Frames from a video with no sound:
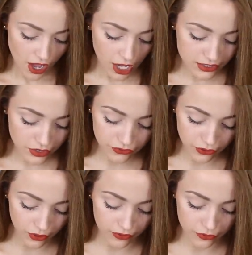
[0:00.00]
also
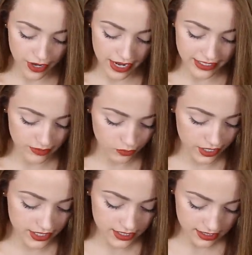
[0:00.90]
full of random
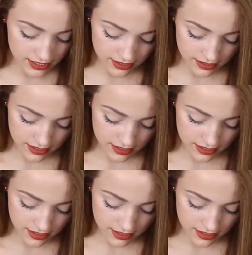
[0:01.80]
ones.